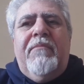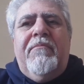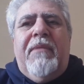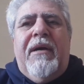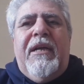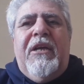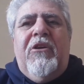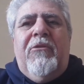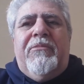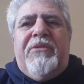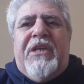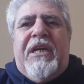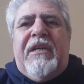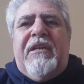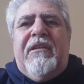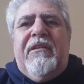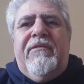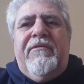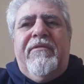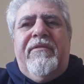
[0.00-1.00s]
my
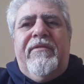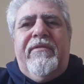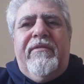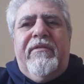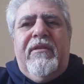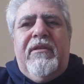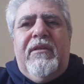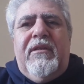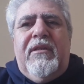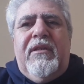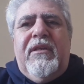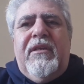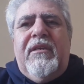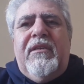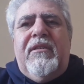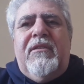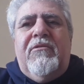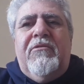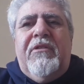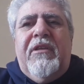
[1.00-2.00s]
objective
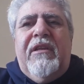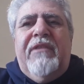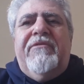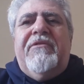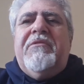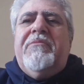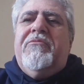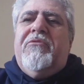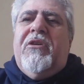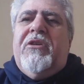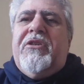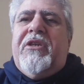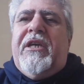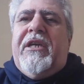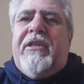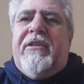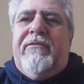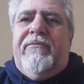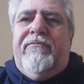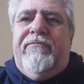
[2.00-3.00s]
is to deliver
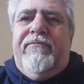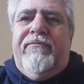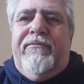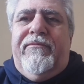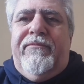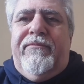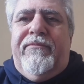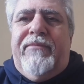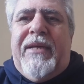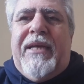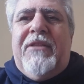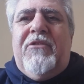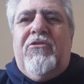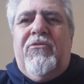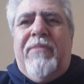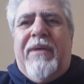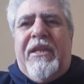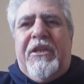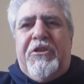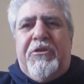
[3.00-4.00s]
projects, not
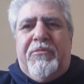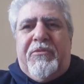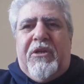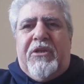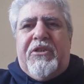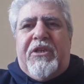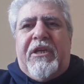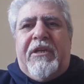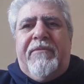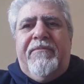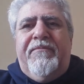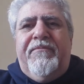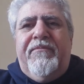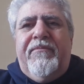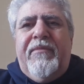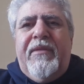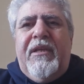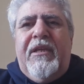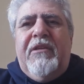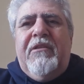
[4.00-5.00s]
to manage projects.
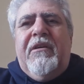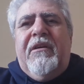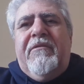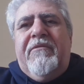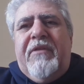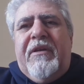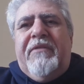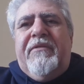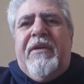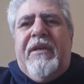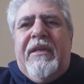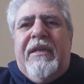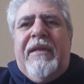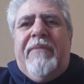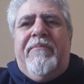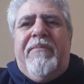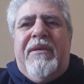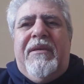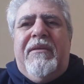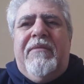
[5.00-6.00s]

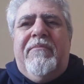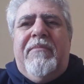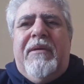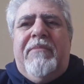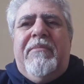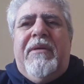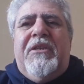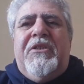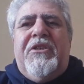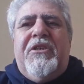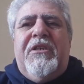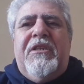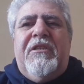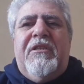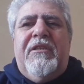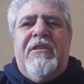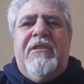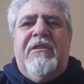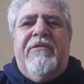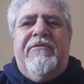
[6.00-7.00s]
Let me mention it
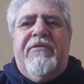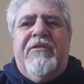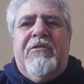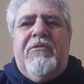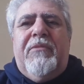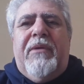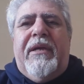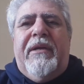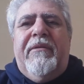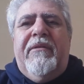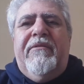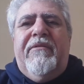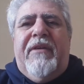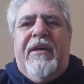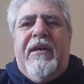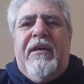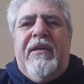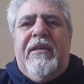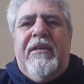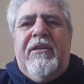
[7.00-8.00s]
in a different way.
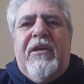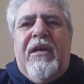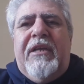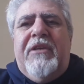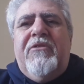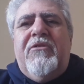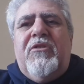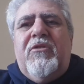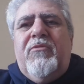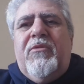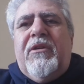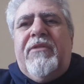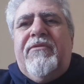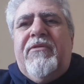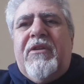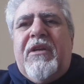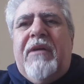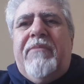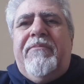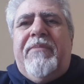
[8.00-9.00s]
I used to work
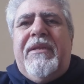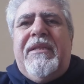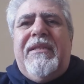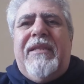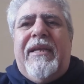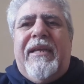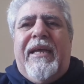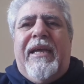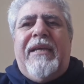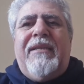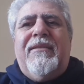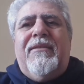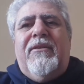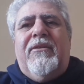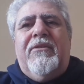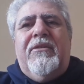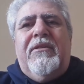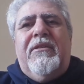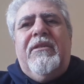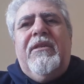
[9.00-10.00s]
for companies like
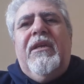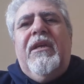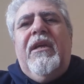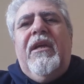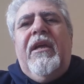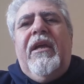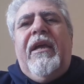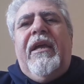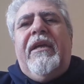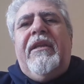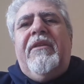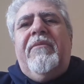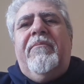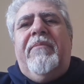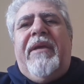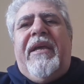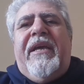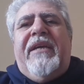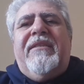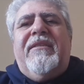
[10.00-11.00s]
Exxon and
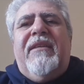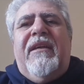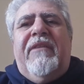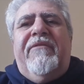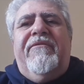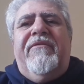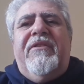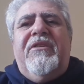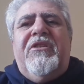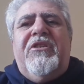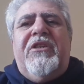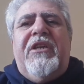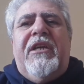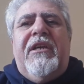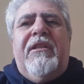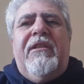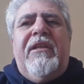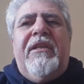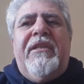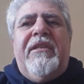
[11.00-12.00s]
BASF and
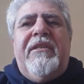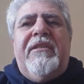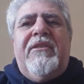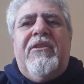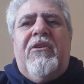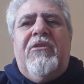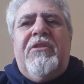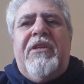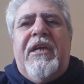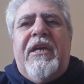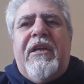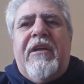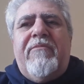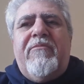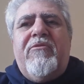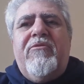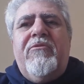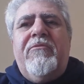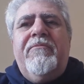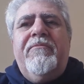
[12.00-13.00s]
Shell and Saudi
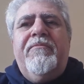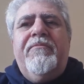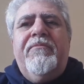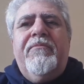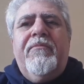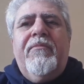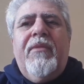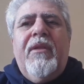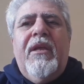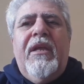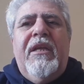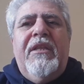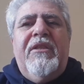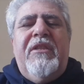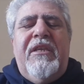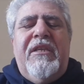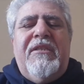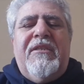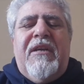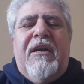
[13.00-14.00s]
Aramco. In
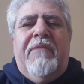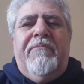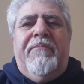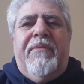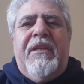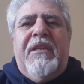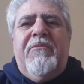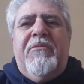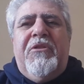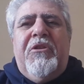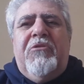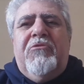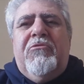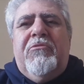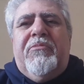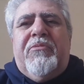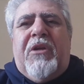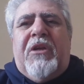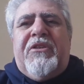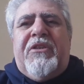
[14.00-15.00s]
these companies, we don't do
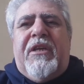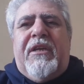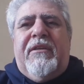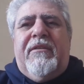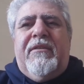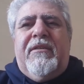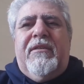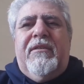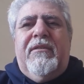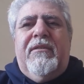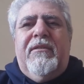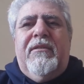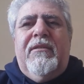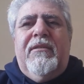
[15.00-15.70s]
project